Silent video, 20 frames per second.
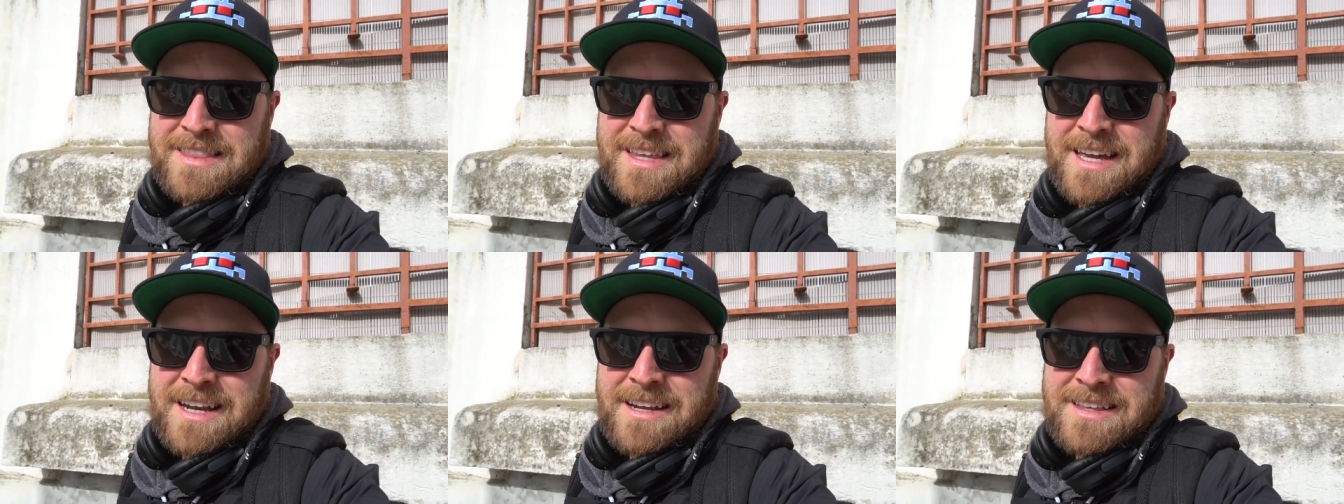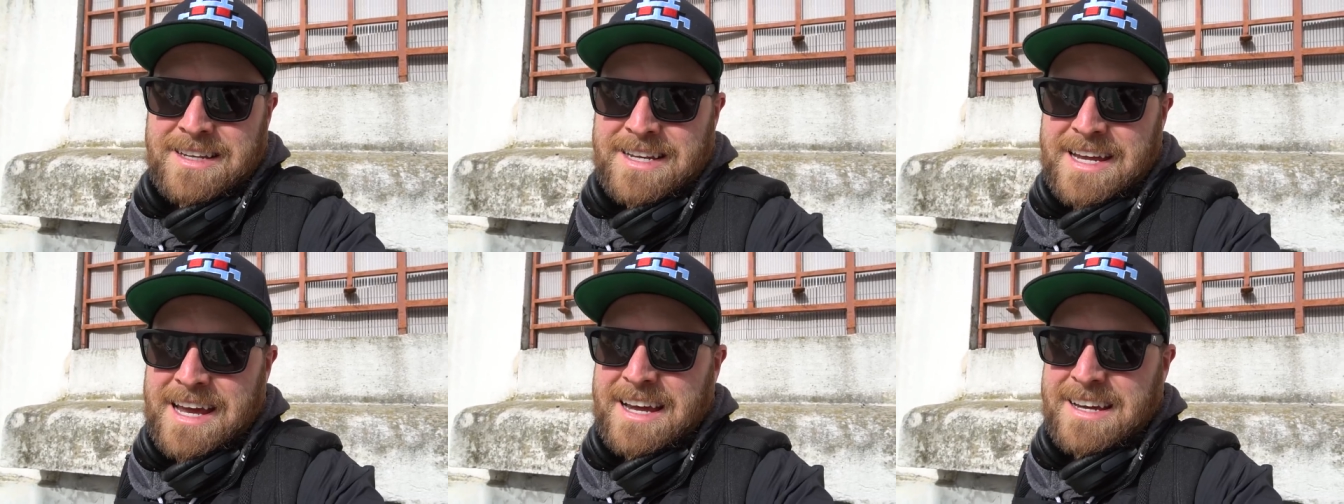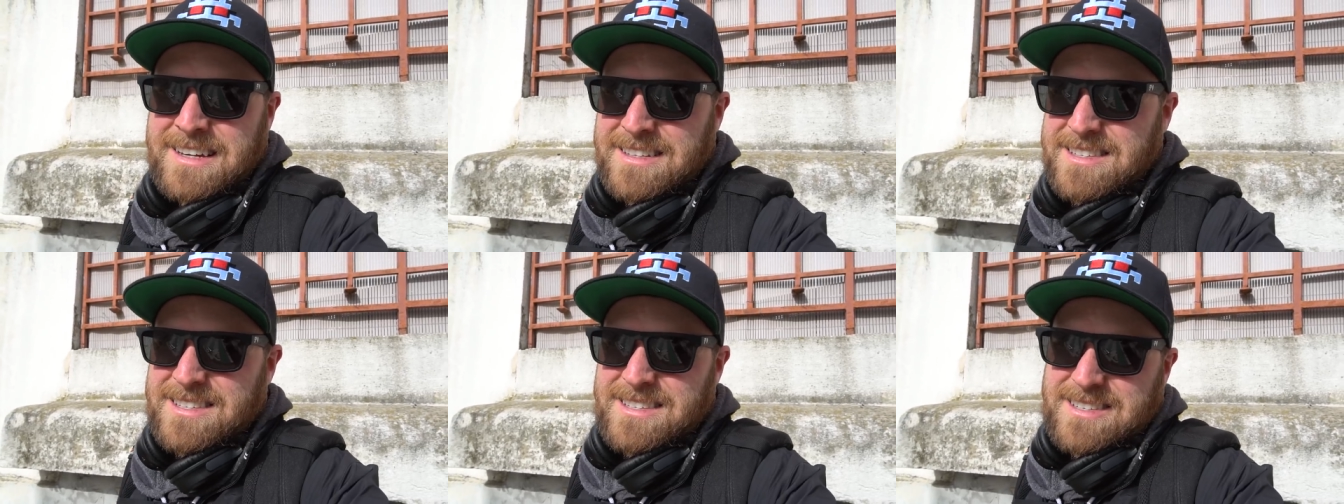At the end of the
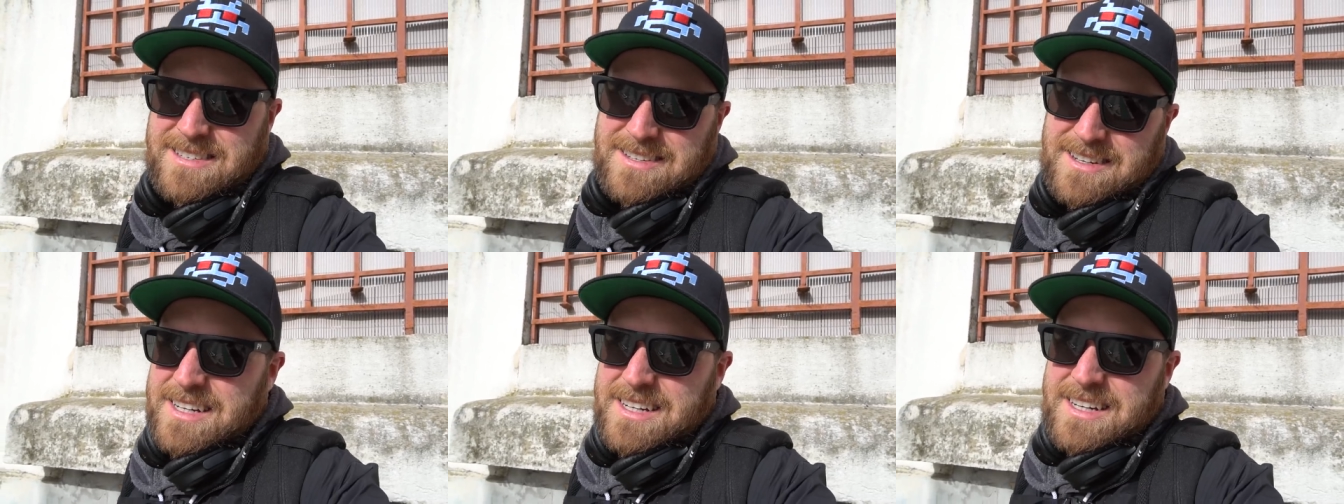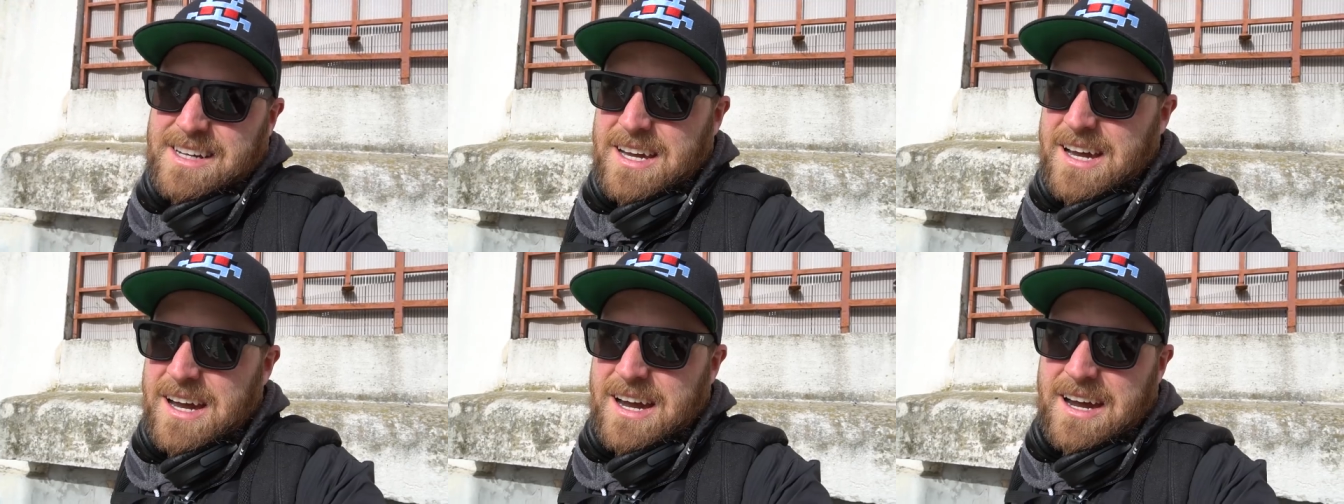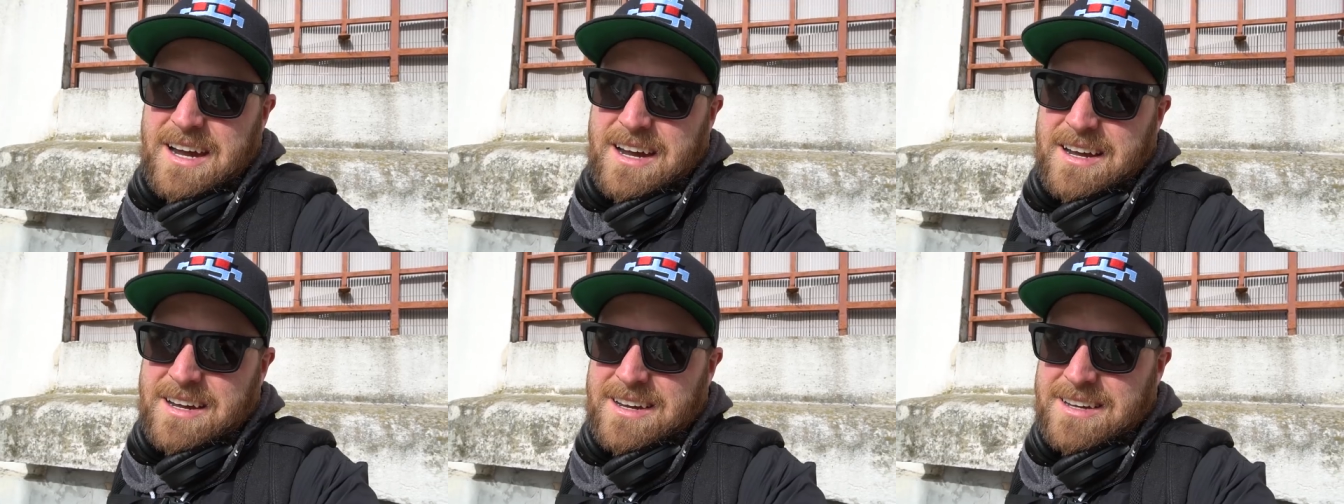day, it's,
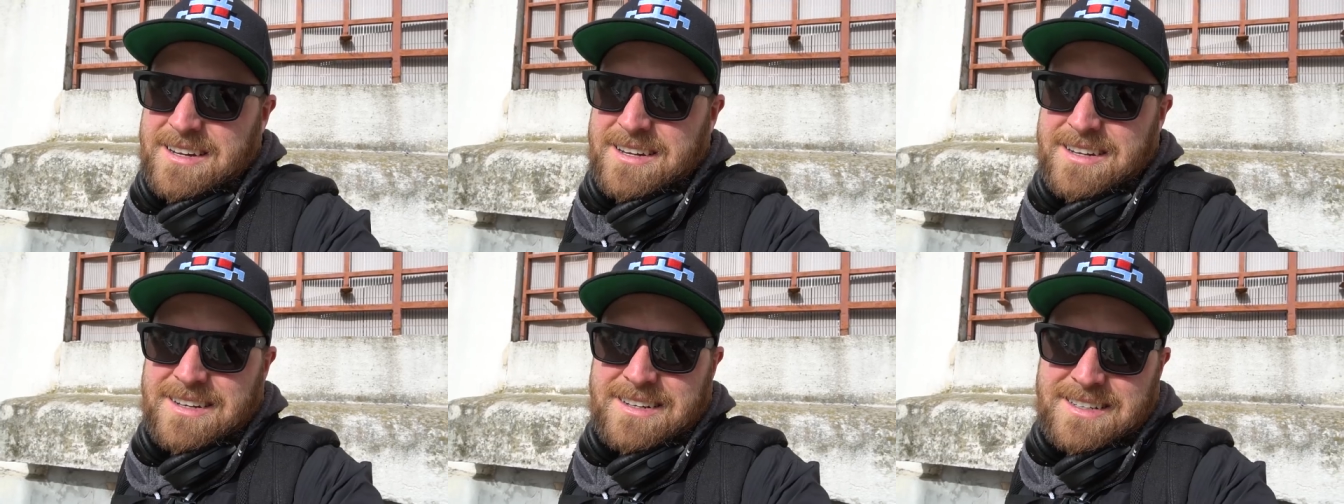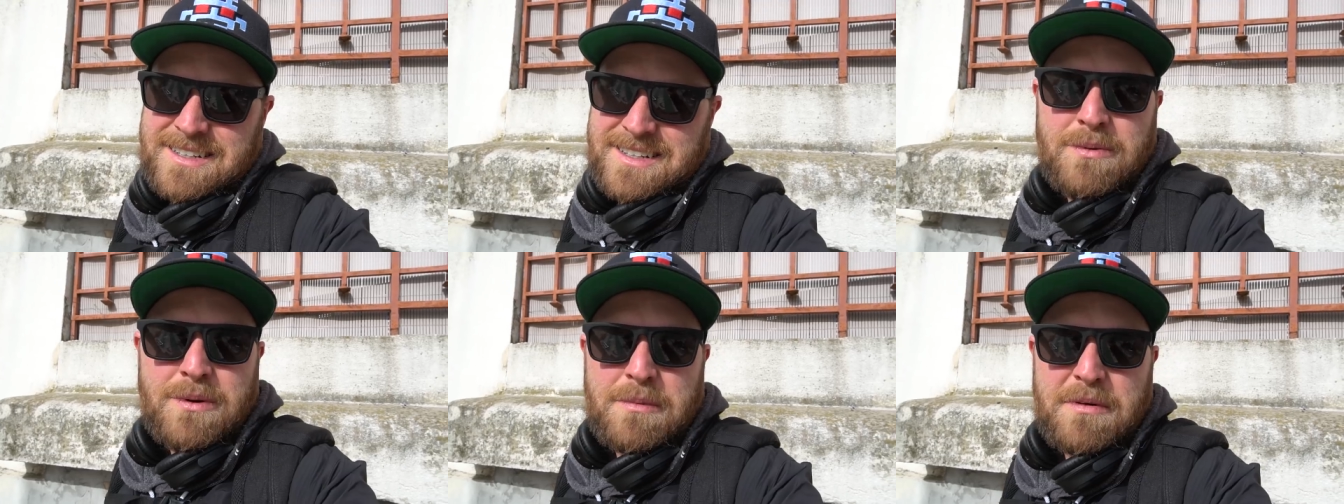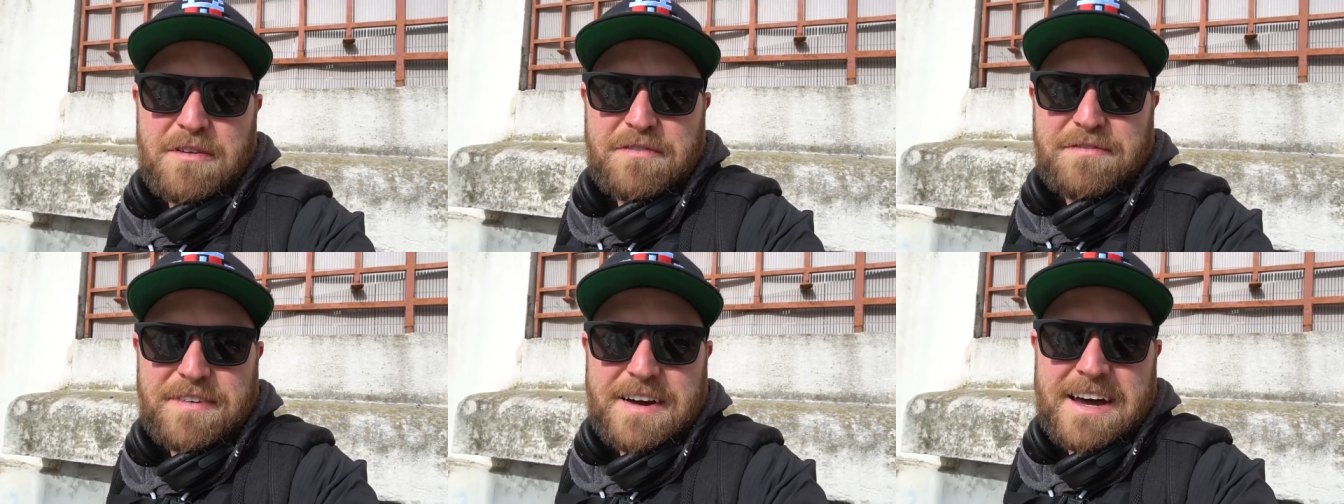yeah, we'll
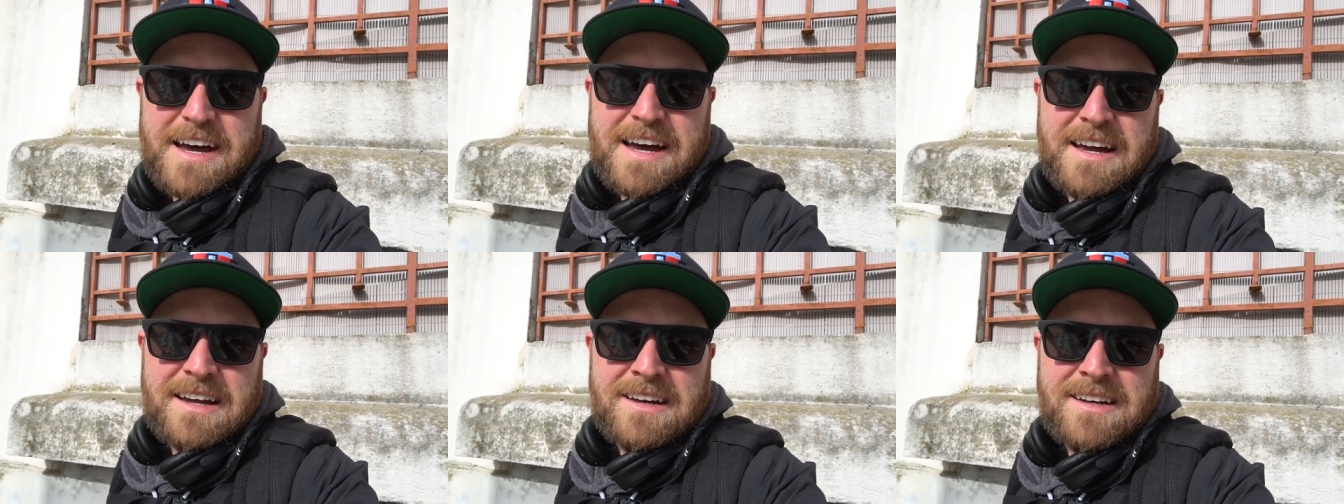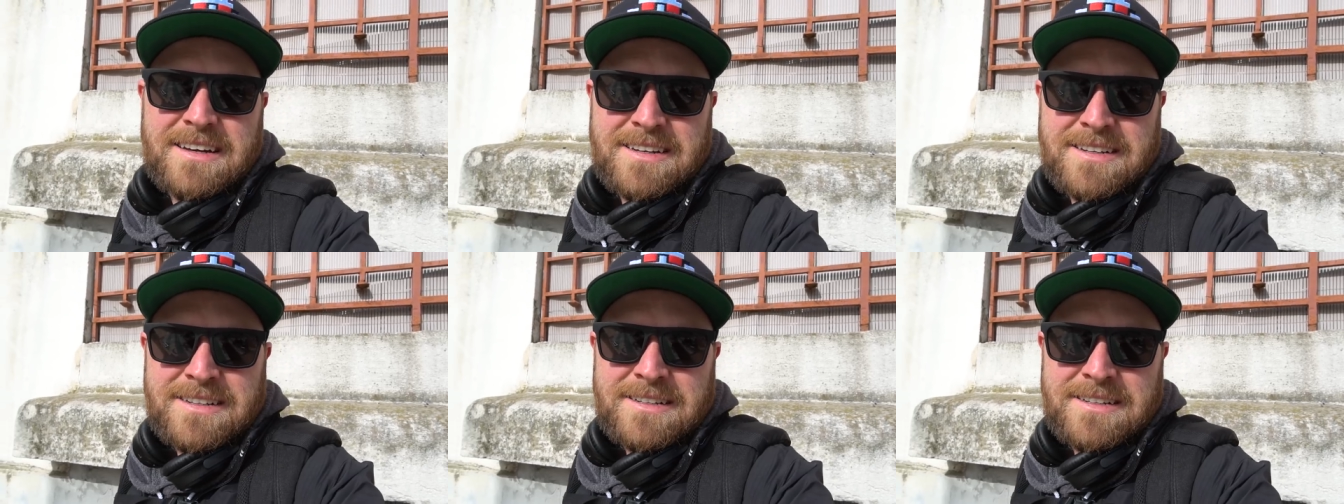be fine.